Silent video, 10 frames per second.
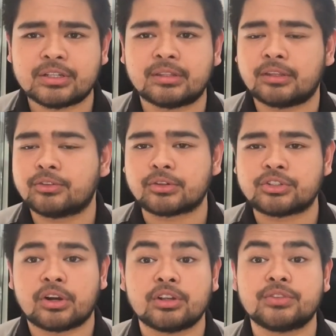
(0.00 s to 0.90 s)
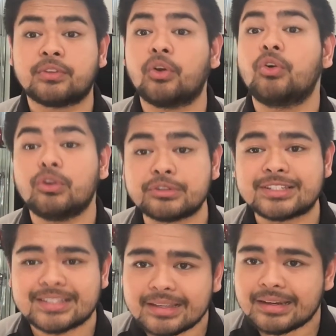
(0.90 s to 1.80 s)
and they took charge of the whole
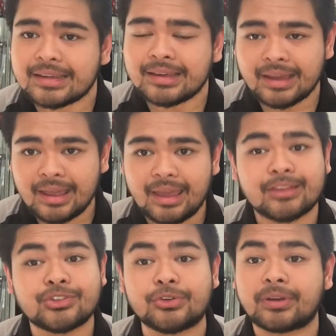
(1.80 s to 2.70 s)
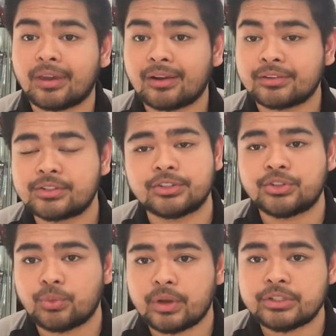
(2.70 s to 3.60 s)
city and took care of the
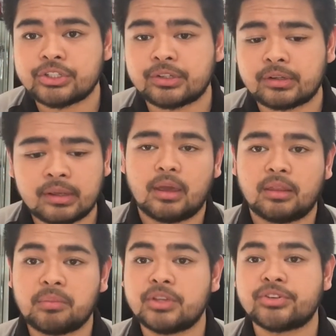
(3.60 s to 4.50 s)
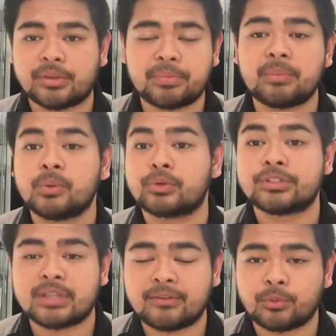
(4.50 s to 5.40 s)
situation, and they made sure that people were
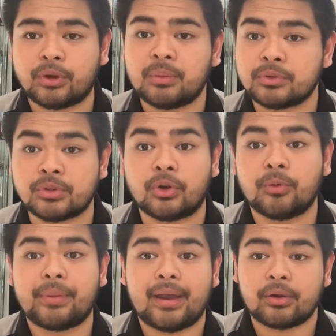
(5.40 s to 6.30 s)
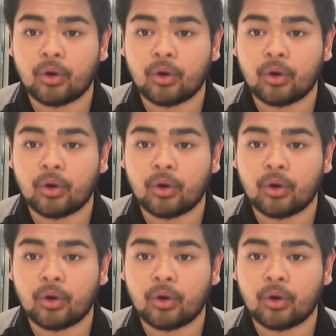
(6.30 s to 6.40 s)
safe and were able to go back